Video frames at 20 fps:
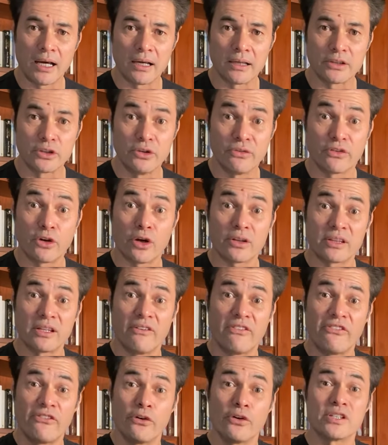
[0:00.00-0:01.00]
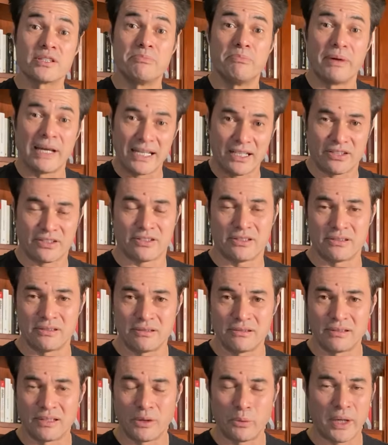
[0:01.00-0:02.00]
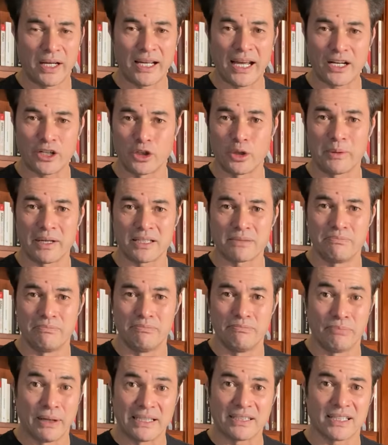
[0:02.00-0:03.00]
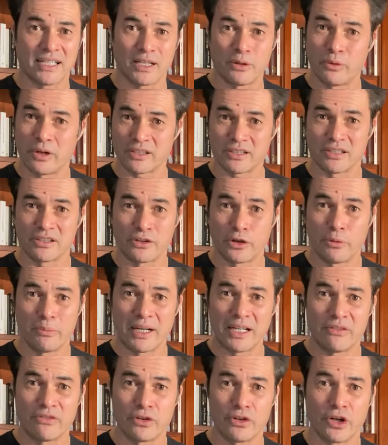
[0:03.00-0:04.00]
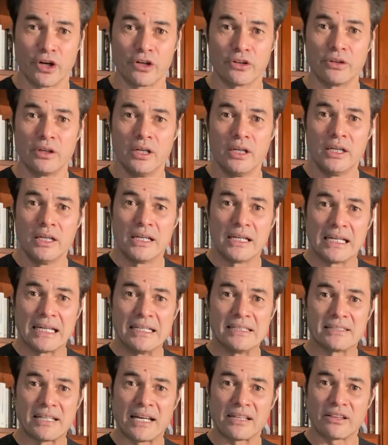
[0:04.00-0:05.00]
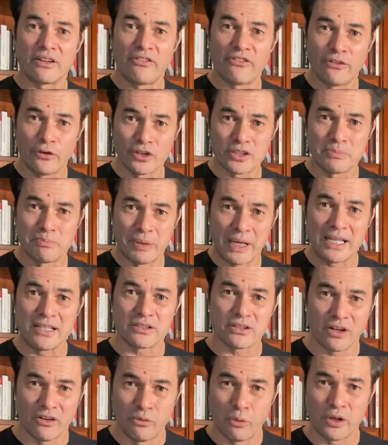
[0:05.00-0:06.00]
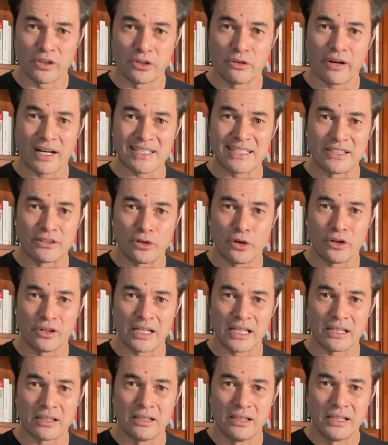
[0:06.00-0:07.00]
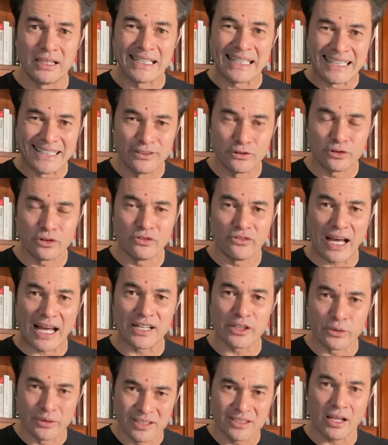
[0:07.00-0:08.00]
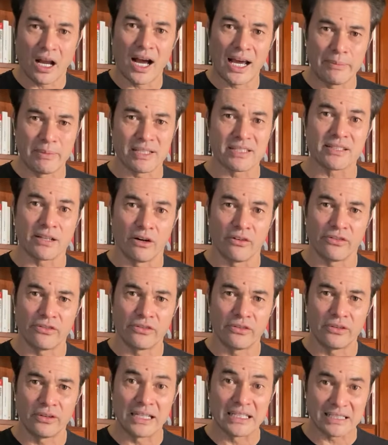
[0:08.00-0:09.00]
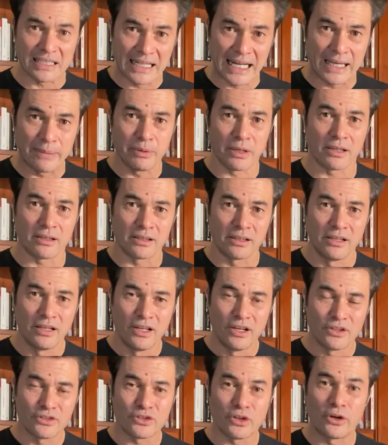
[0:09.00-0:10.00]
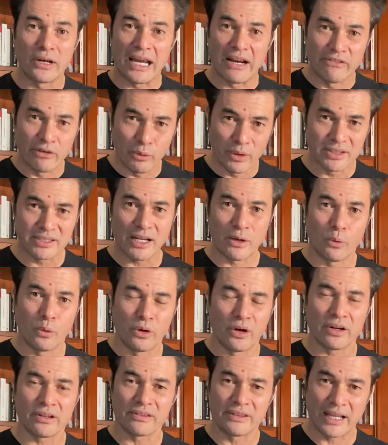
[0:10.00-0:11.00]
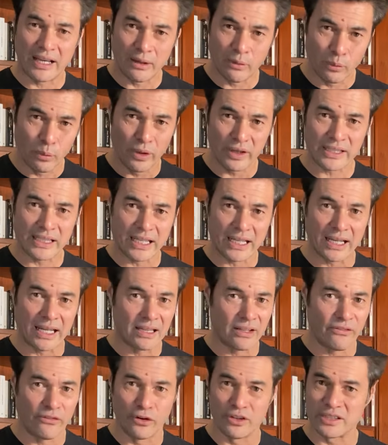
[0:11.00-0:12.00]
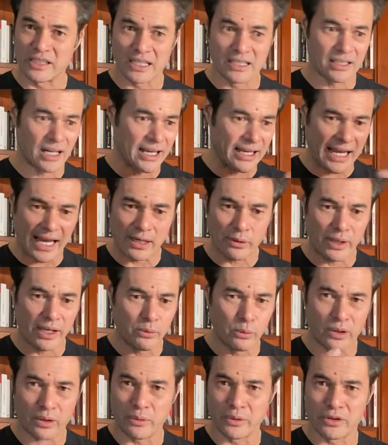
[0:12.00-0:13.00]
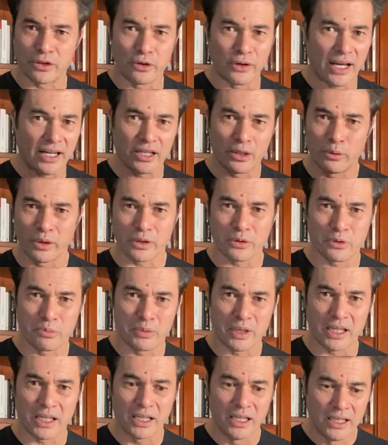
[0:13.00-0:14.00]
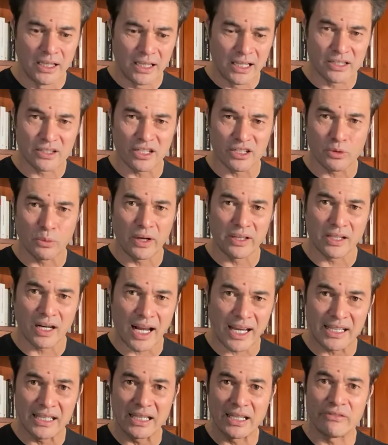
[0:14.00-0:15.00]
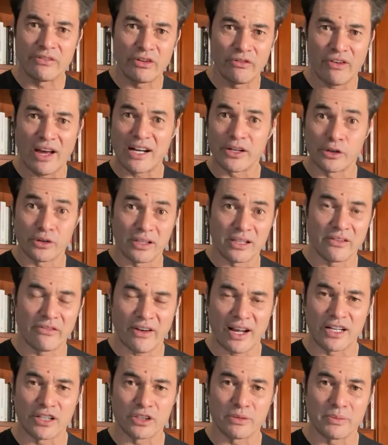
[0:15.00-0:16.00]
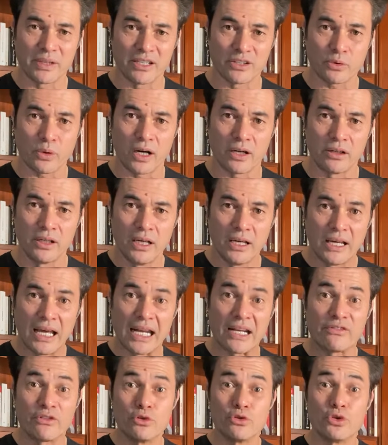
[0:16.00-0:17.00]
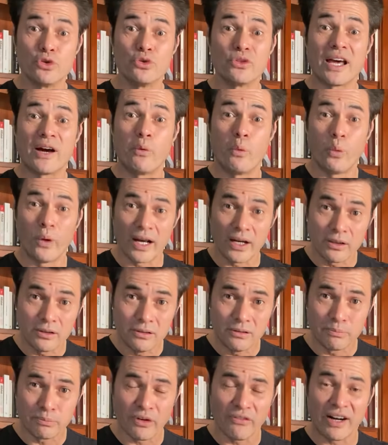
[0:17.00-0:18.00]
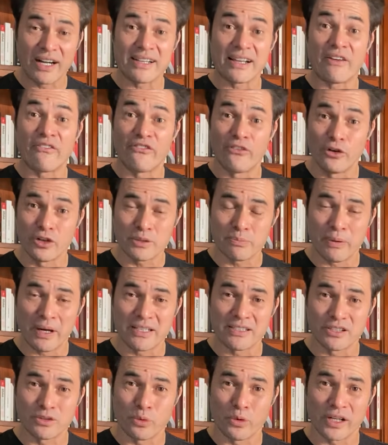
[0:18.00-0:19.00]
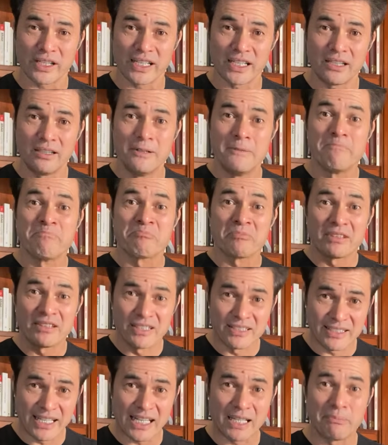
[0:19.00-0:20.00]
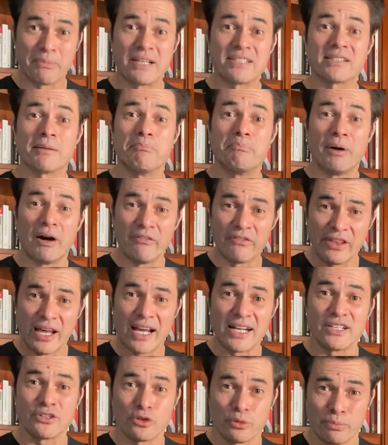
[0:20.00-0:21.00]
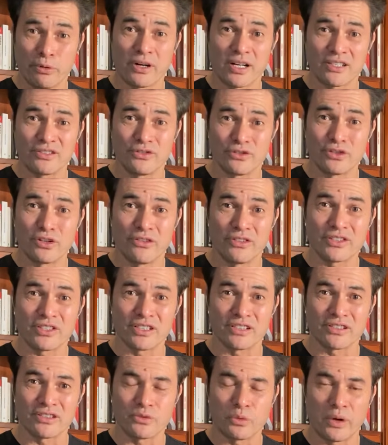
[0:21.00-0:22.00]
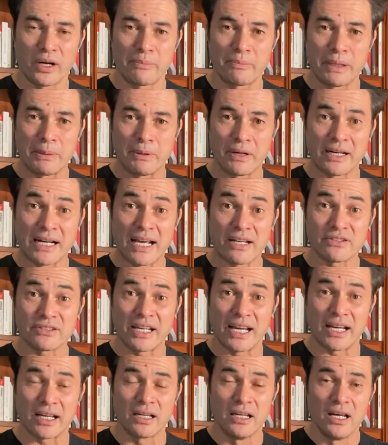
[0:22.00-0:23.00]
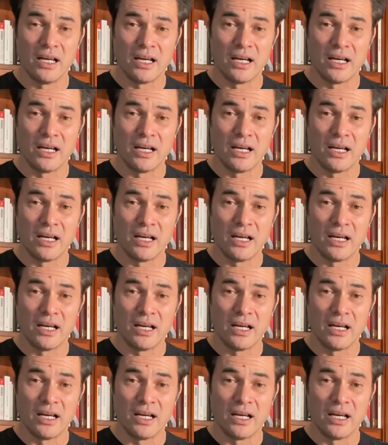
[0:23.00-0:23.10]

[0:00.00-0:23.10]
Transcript: You've got the first base. The way economics basically works, as I know many of you know, is that the first base of what you're actually turning into value is time itself, it's labor. So everyone's at work, they're working, and the first thing is like, how do I work with you? How do you work with me in such a way that I can give you value, you can give value to me as well? And if you do that well, provided that first base is working, the second base above that is your products and services, where people are now saying,